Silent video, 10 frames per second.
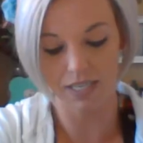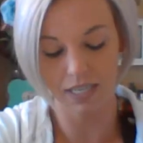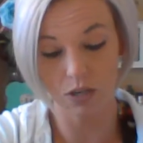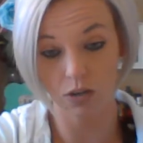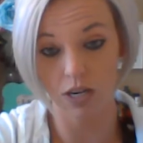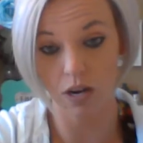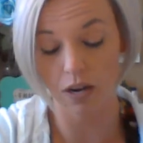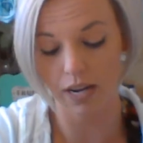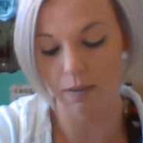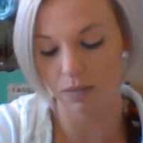Secret on
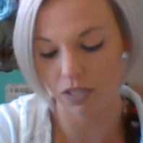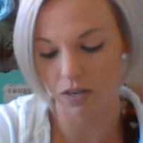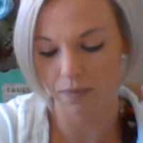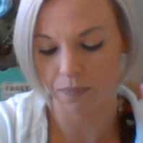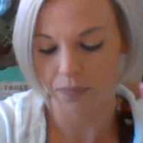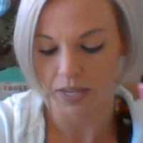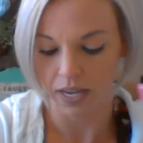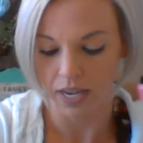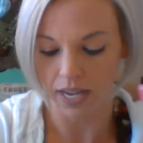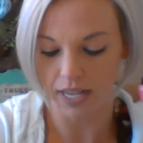Amazon.
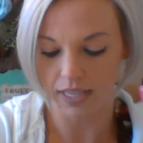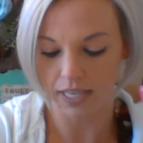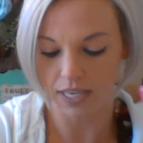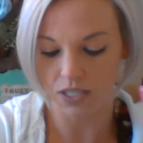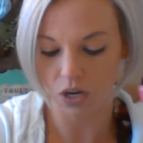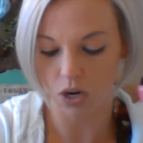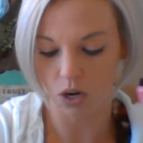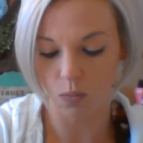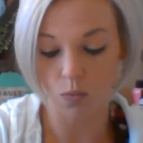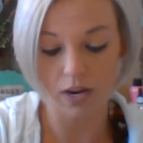And these
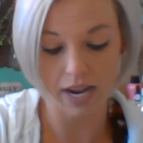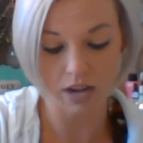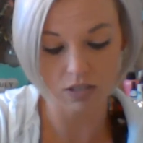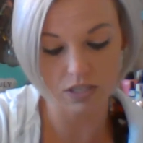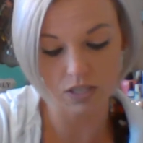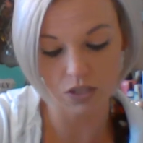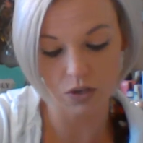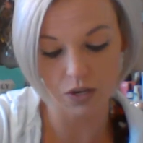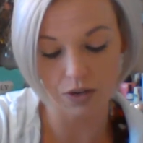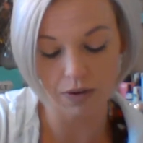are one ounces,
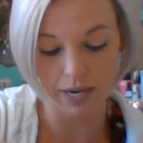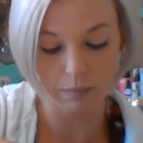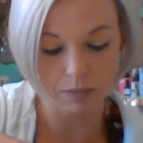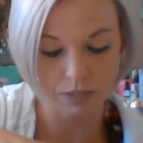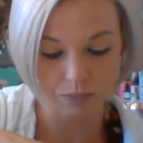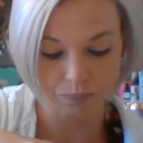30 grams.